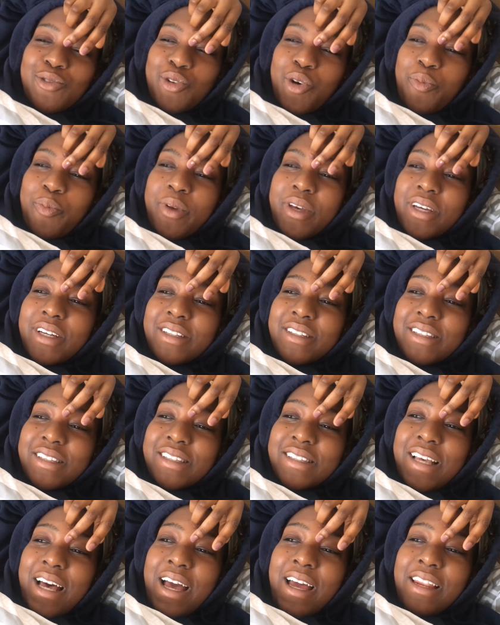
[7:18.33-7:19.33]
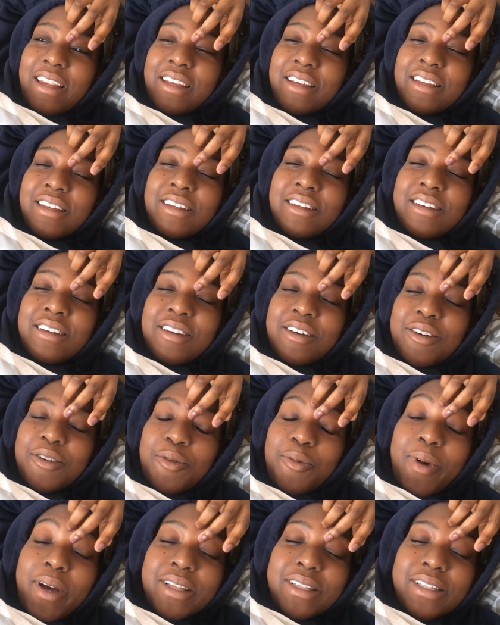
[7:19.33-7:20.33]
topic decided,
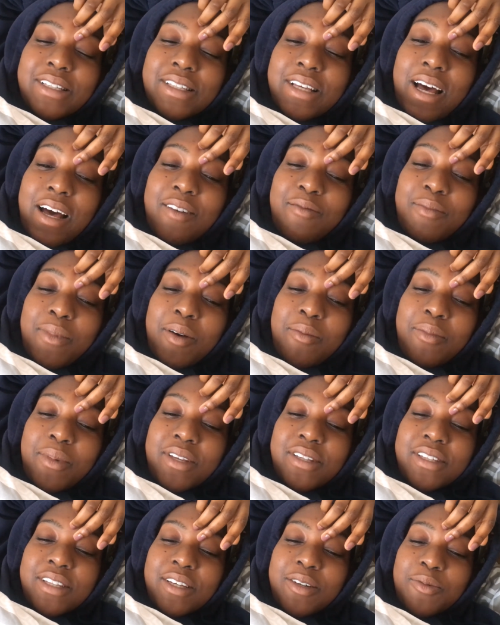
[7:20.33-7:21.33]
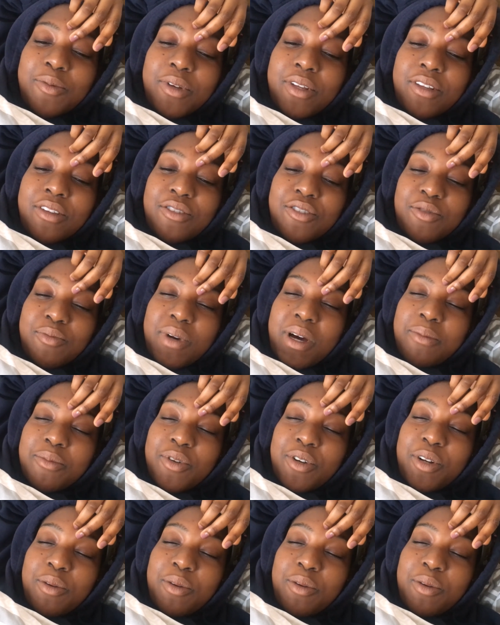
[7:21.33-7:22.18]
waiting to have my meeting with Jemima